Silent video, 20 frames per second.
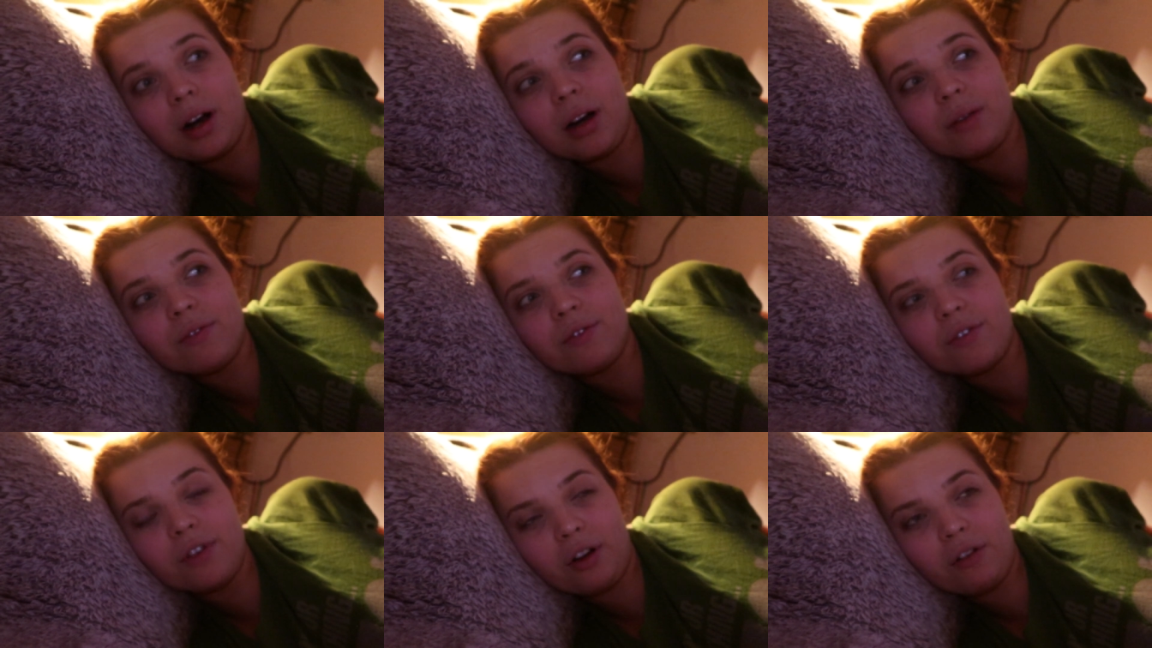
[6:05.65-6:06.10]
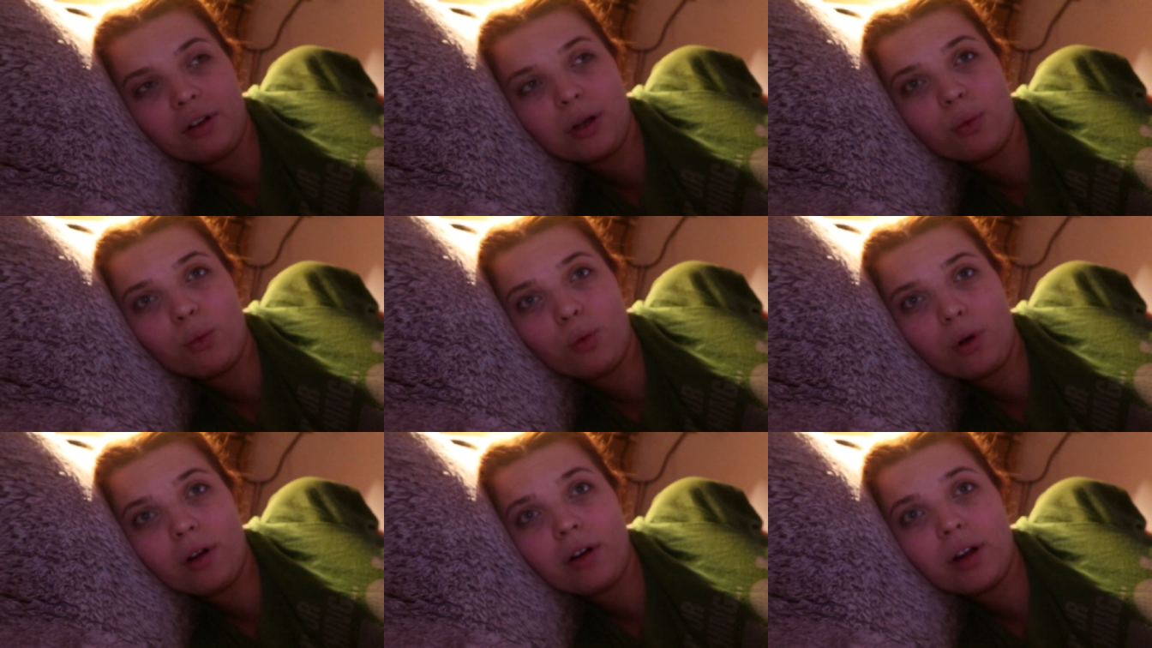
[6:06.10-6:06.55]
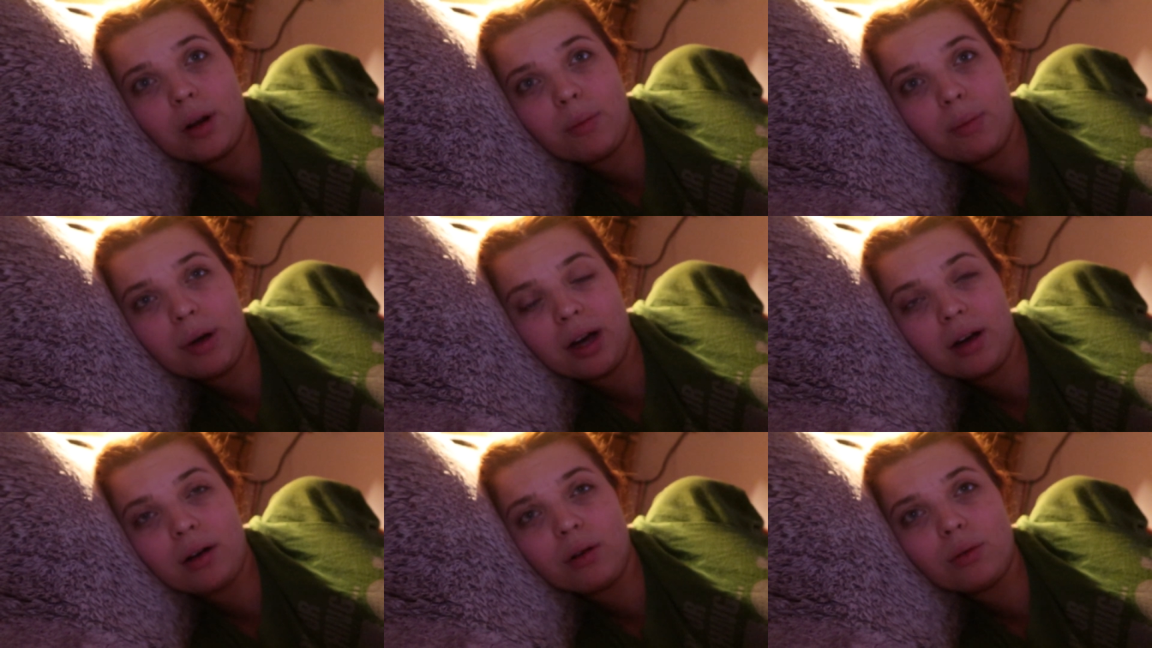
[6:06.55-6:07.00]
I'm very worried
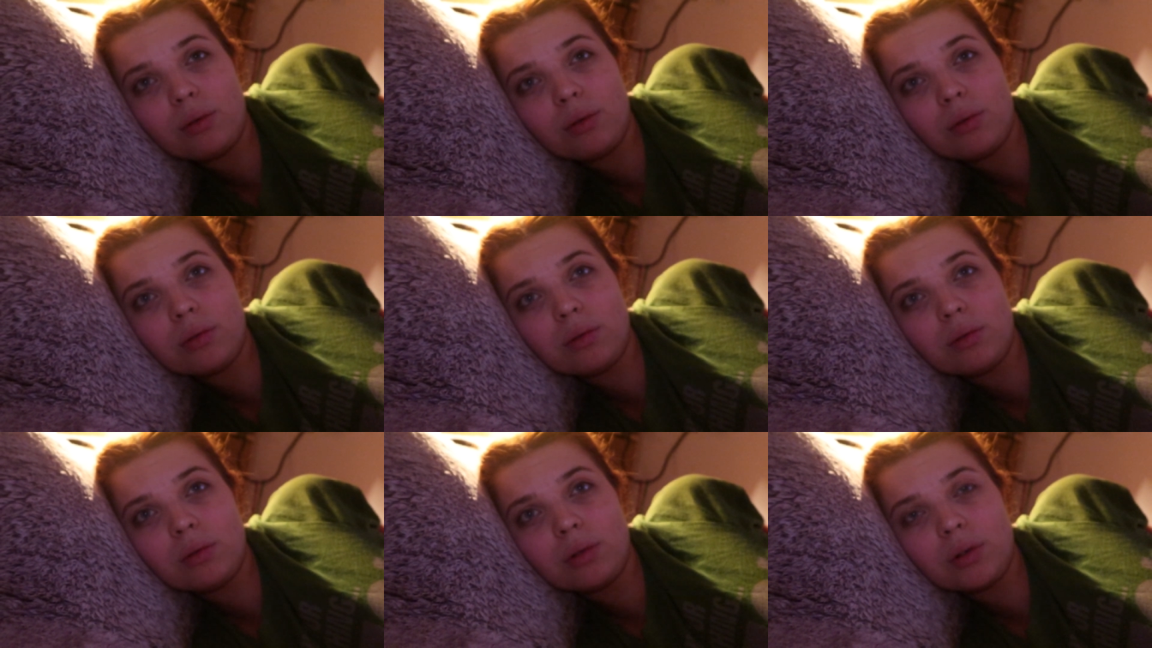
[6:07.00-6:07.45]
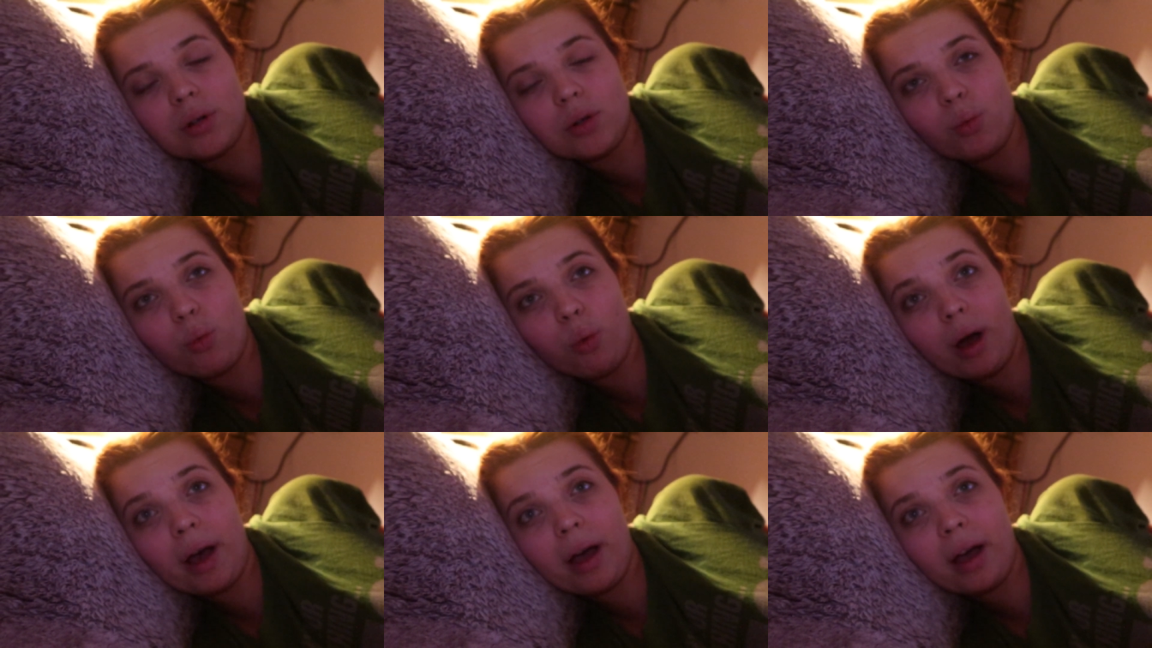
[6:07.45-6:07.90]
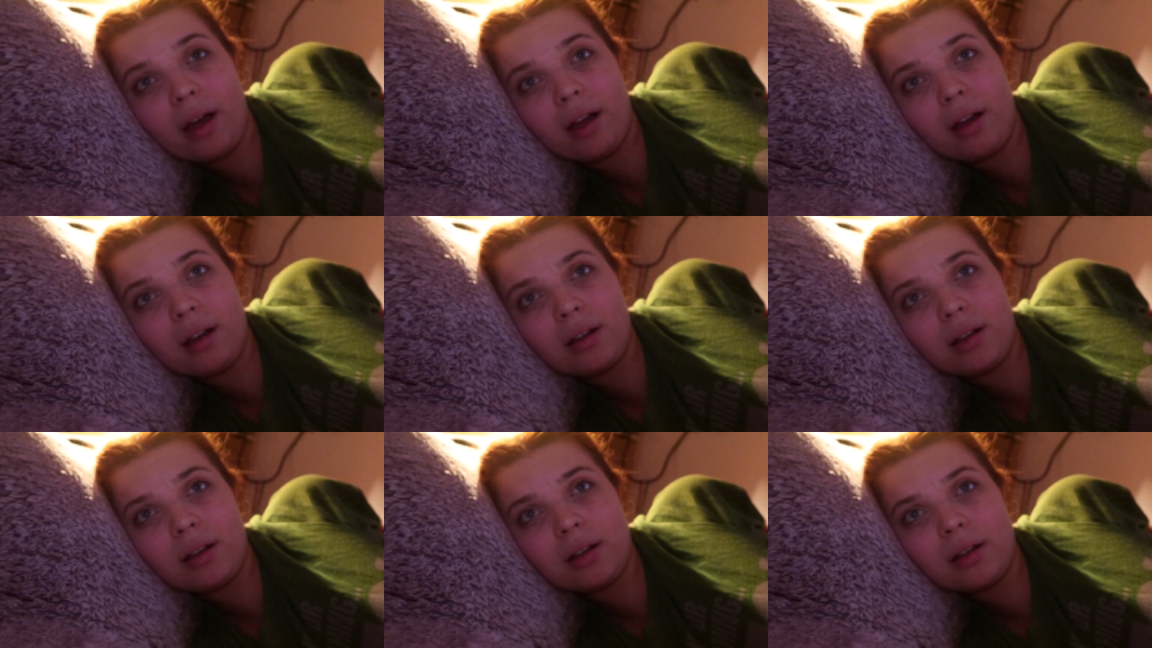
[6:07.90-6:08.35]
about where